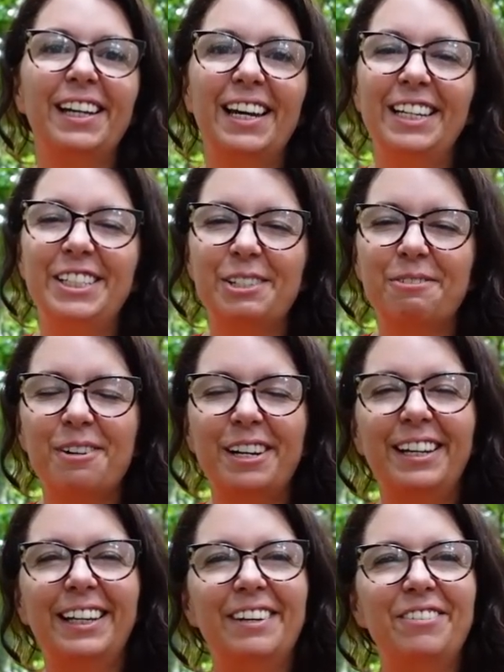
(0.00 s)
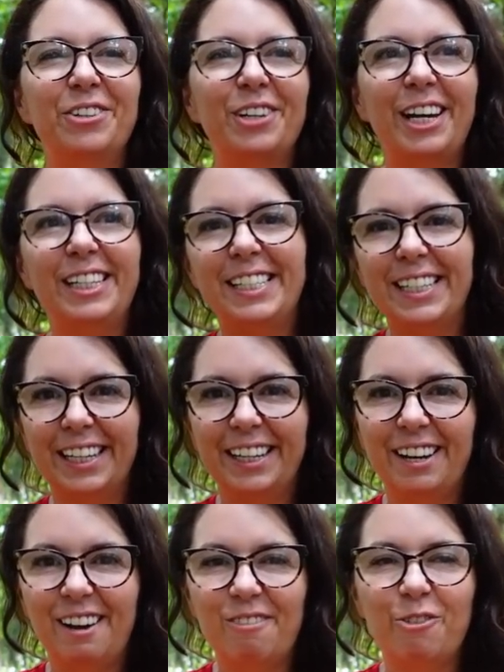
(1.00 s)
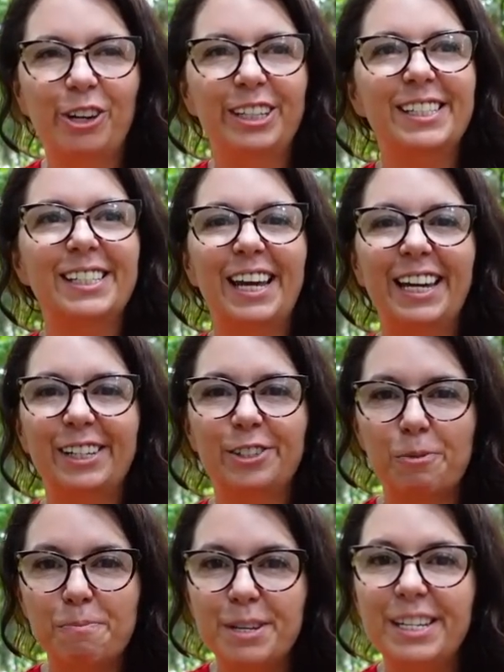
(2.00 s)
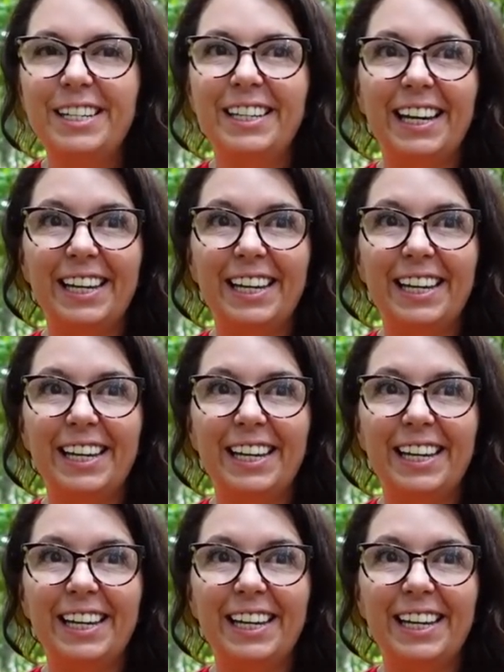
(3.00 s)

And I just want to give you an idea of what it's like to be